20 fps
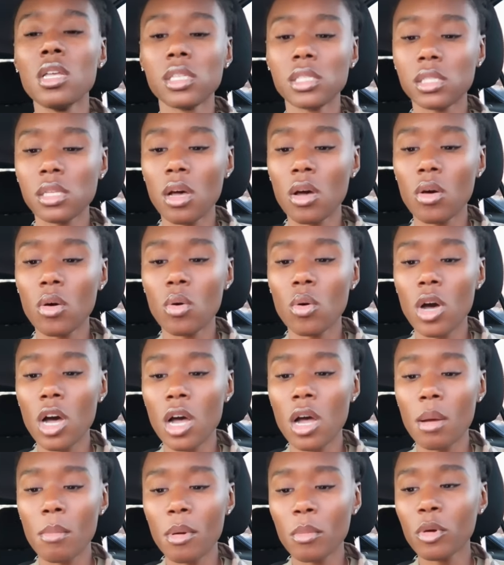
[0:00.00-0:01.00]
so
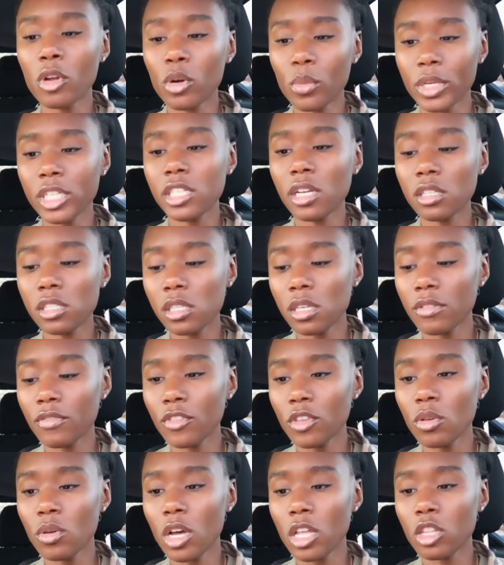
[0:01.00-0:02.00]
um, i'm gonna reach out to a
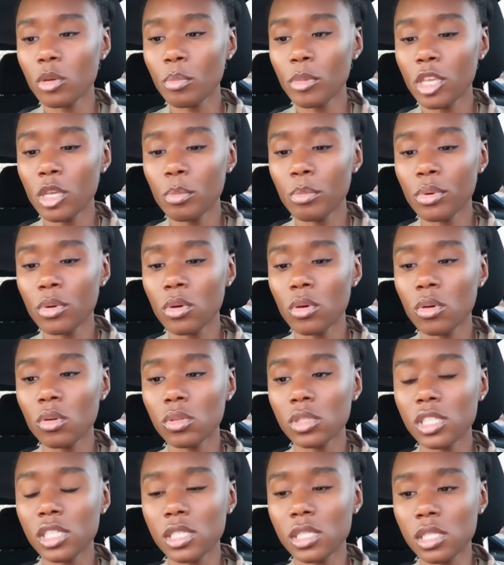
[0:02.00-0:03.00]
few other people
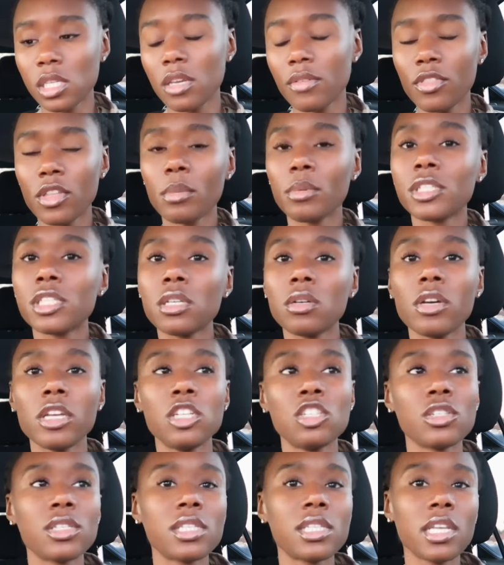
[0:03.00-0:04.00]
to see if they were still
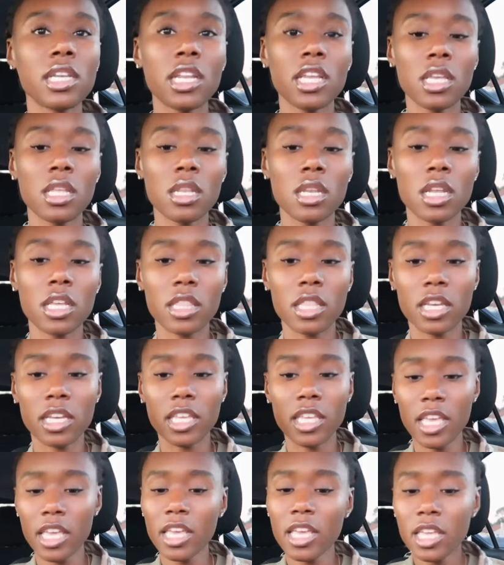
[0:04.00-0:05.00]
interested in the
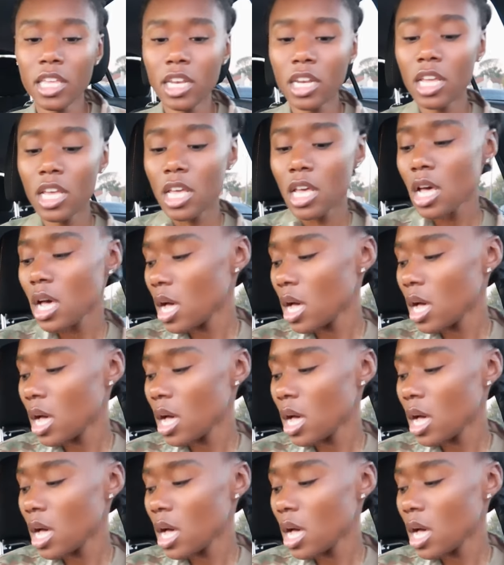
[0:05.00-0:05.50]
kitten